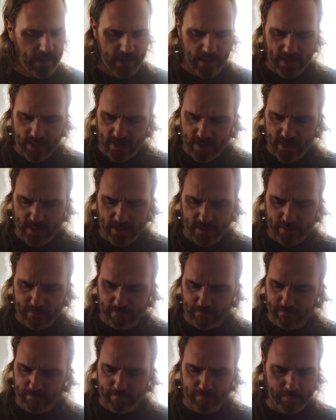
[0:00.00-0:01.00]
Uh,
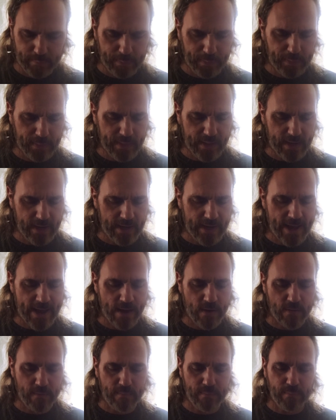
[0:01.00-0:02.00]

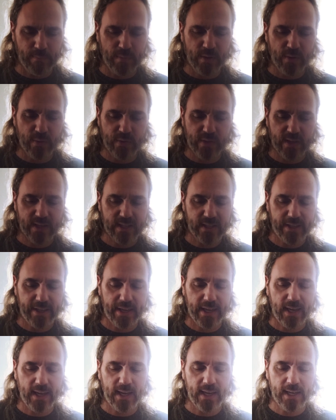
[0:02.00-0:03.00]
now,
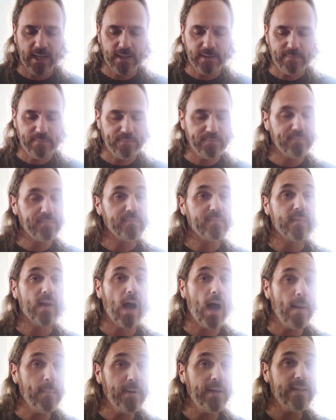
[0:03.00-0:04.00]
musically,
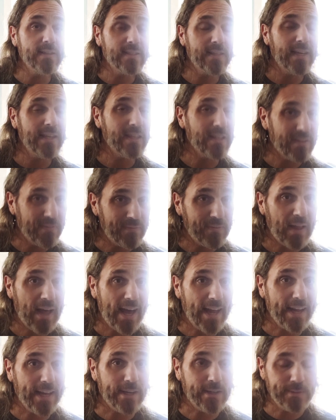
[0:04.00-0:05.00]
I'm going to say this
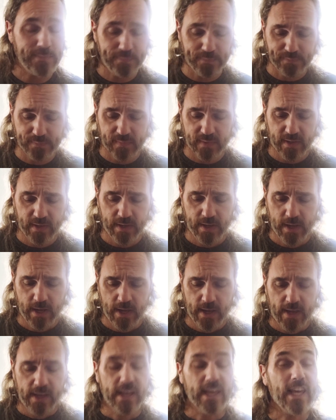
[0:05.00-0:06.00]
flat out.
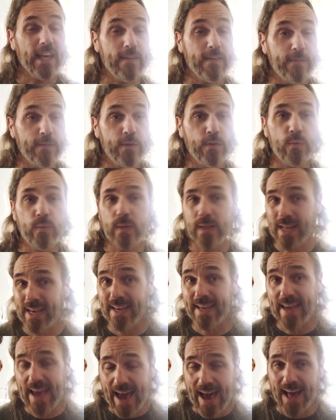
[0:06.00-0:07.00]
If you
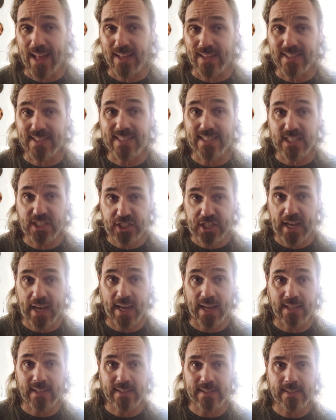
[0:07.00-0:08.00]
like Alice in
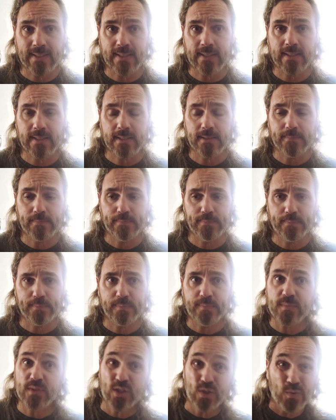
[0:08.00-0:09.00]
Chains,
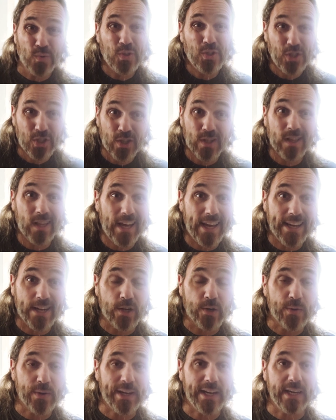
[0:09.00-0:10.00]
you should like
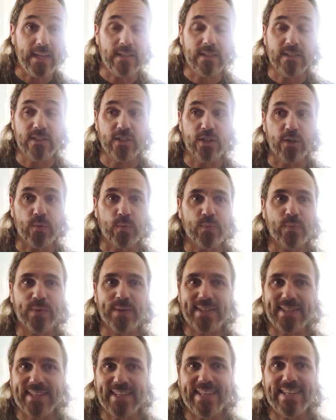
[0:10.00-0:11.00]
Creed. There
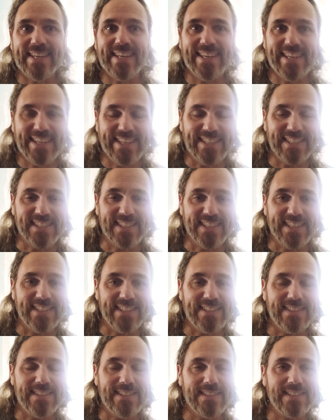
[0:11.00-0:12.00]
really
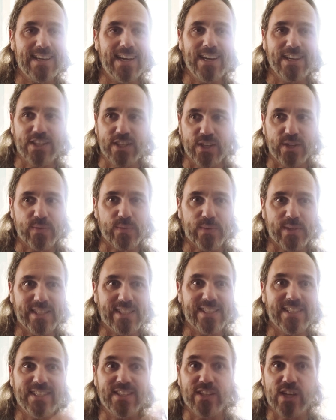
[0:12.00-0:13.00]
isn't a good
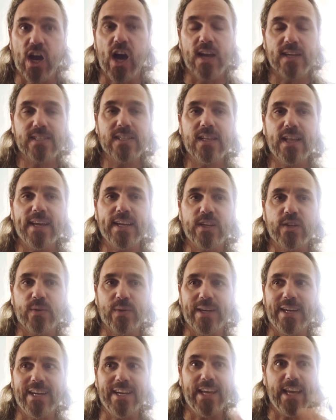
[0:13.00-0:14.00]
reason not to like
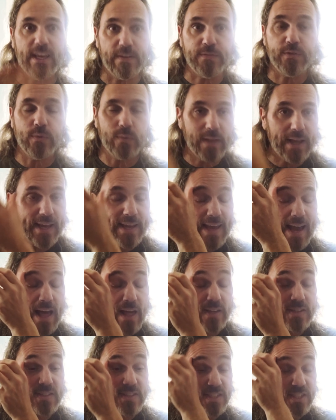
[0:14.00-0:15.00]
Creed if you like
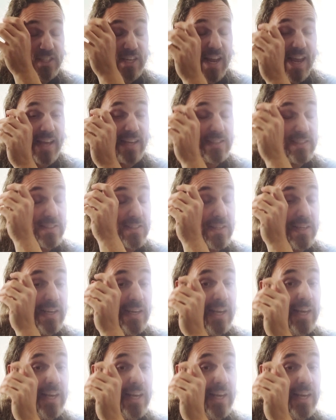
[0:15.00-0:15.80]
Alice in Chains.